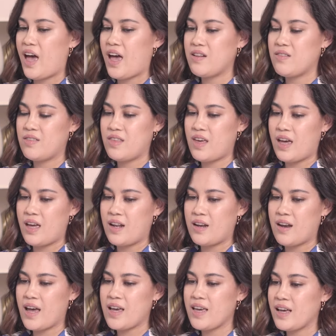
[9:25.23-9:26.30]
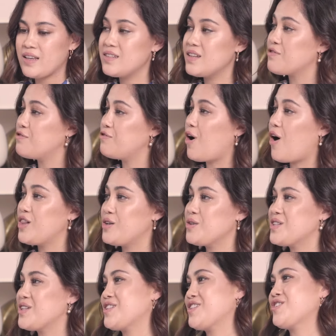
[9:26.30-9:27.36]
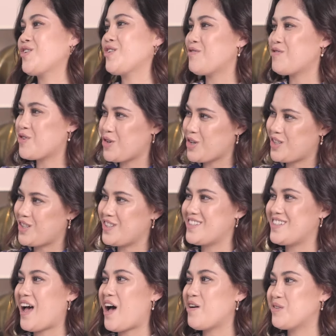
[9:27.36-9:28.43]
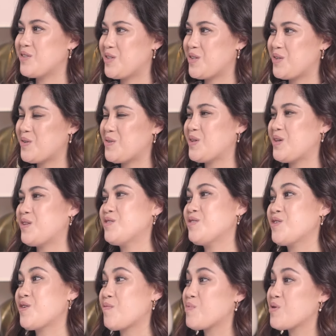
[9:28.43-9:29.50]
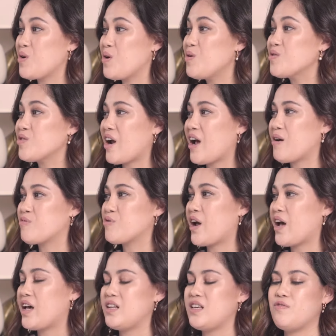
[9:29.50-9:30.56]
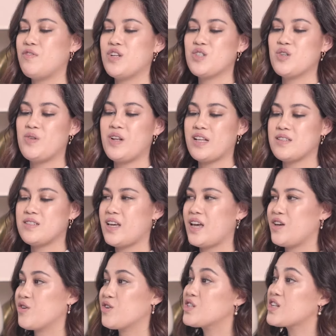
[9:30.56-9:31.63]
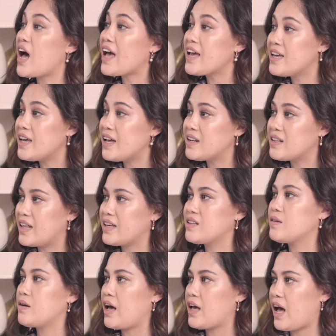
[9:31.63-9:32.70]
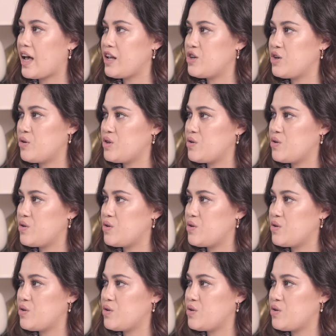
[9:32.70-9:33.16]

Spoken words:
And then I guess it sort of trickles down to your program, right? Even to, let's say, your diet. Like I know